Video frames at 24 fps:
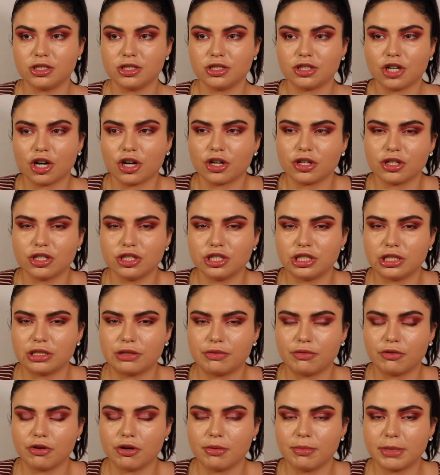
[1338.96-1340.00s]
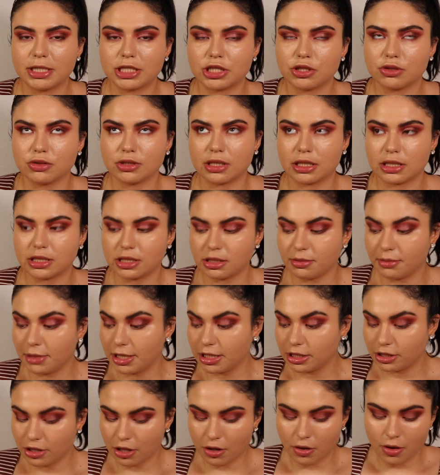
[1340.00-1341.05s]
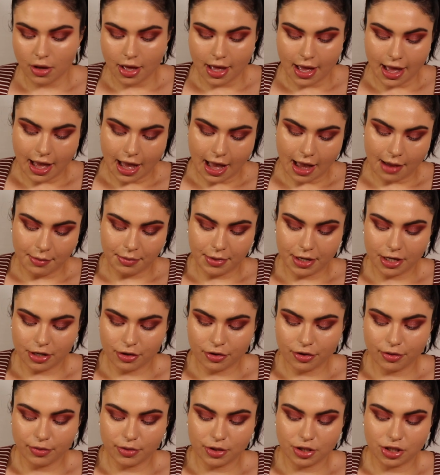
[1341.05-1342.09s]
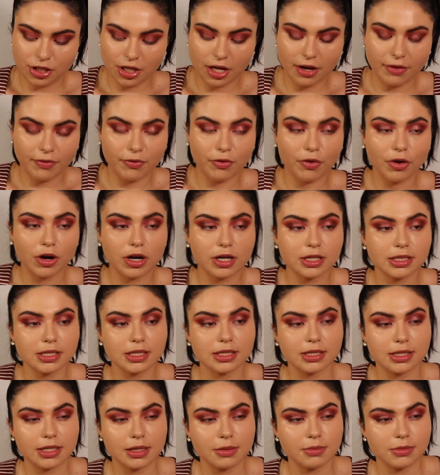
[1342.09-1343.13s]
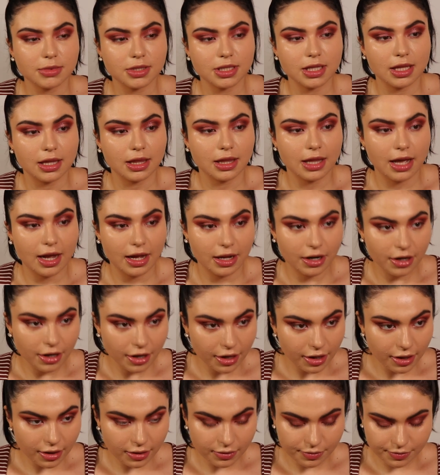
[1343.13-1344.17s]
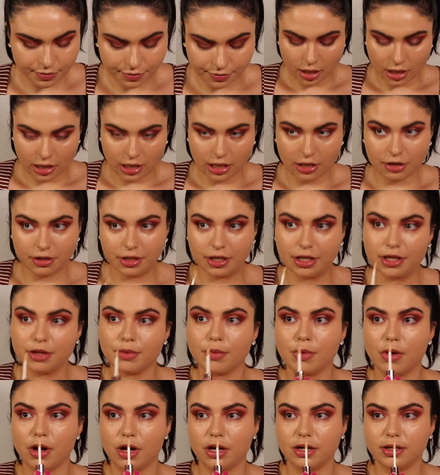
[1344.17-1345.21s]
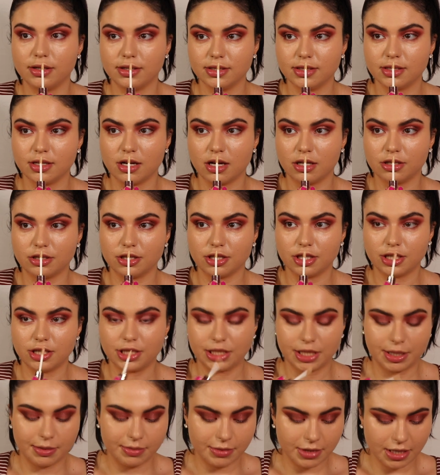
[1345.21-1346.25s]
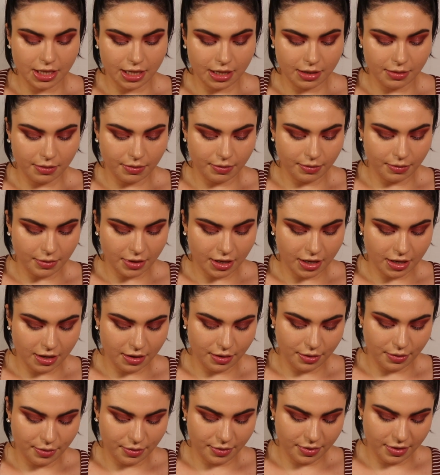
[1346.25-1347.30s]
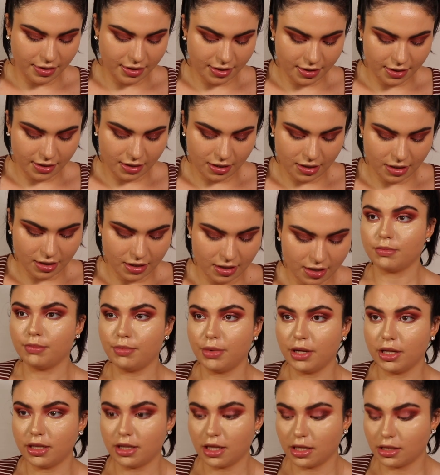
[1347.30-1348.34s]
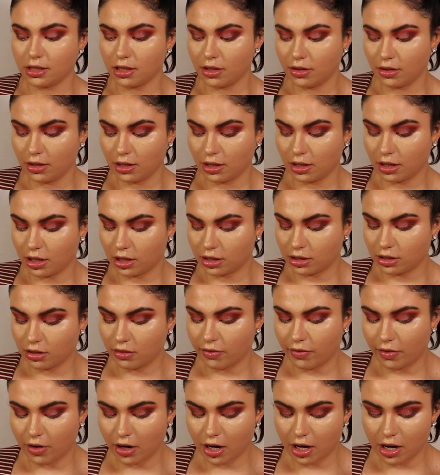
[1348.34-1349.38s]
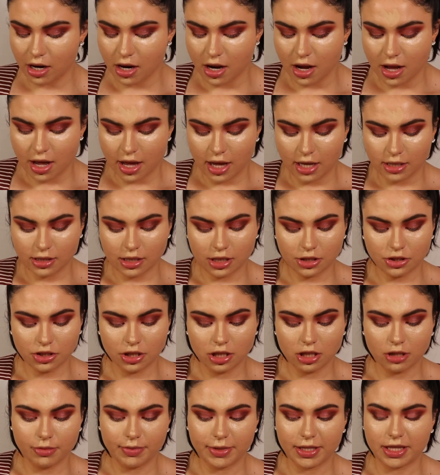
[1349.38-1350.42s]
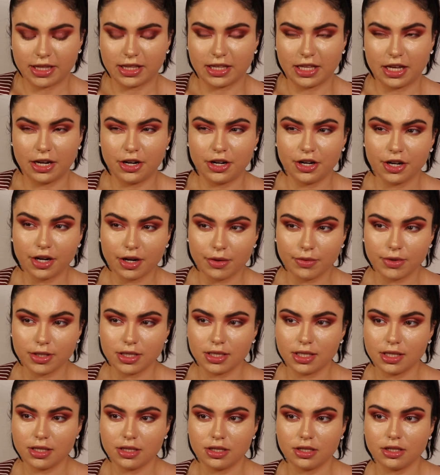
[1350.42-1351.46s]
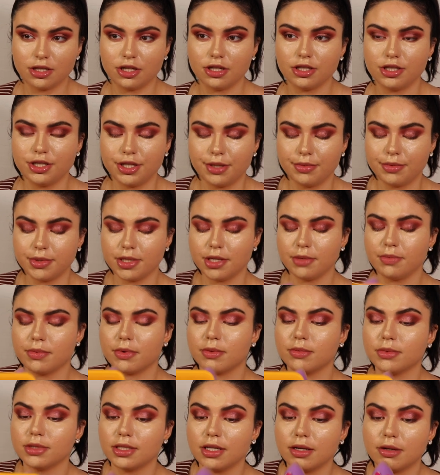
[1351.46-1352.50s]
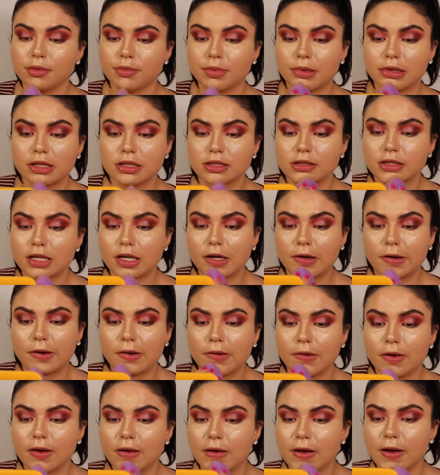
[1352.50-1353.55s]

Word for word: darker than shade 4? It makes no sense to me. So I'm gonna go with shade 4 because it seems lighter. Clearly the wand is not her Shape Tape, but that's how it looks so far. It's actually a little bit thinner, I would say, than Tarte Shape Tape, but I'm gonna see how it blends out.